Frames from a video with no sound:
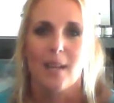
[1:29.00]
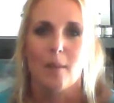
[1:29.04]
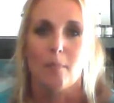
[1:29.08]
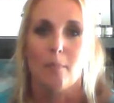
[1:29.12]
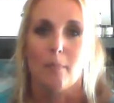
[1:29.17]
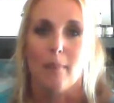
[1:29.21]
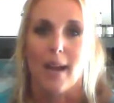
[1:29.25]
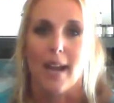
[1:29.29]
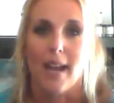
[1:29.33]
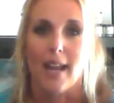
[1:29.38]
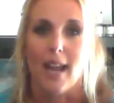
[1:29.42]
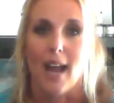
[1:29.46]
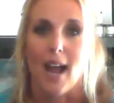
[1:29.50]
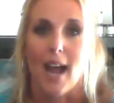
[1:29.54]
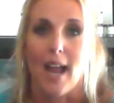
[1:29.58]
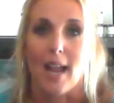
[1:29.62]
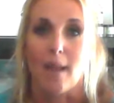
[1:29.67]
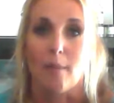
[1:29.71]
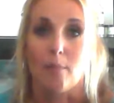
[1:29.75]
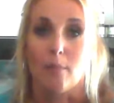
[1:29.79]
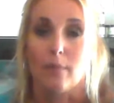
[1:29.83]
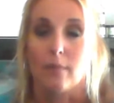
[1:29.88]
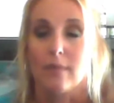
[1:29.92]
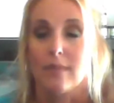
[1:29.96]
But
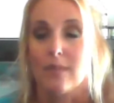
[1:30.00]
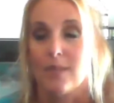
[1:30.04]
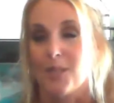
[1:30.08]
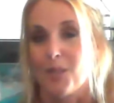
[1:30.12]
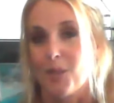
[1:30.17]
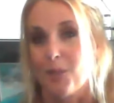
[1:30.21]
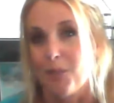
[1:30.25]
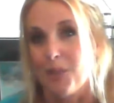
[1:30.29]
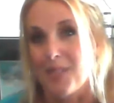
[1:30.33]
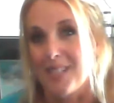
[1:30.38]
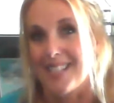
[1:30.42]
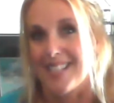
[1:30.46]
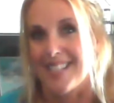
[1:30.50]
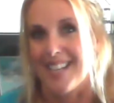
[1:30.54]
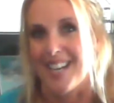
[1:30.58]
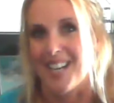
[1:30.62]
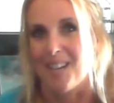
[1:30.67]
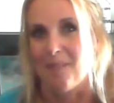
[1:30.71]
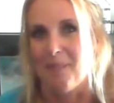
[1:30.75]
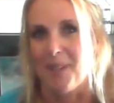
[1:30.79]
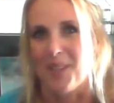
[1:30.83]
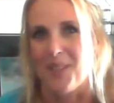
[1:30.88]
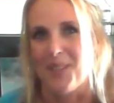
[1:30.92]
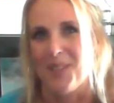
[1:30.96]
I'm super excited
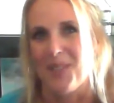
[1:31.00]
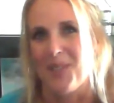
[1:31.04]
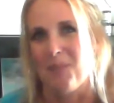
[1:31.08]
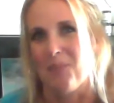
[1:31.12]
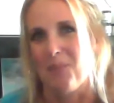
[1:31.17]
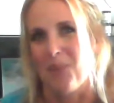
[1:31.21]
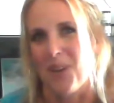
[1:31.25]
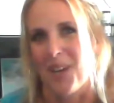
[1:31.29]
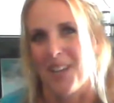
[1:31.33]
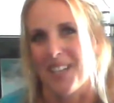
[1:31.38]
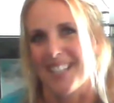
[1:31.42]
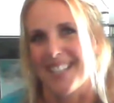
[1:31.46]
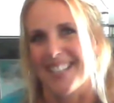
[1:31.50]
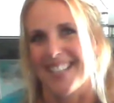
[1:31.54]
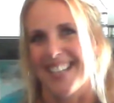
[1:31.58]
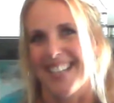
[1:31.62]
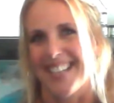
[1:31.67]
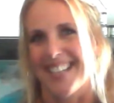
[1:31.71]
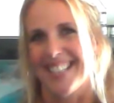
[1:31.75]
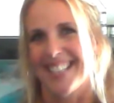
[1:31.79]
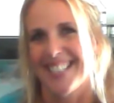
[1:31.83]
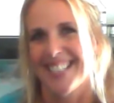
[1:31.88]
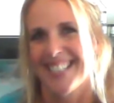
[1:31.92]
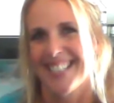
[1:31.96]
about the new product
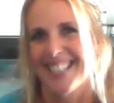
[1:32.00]
that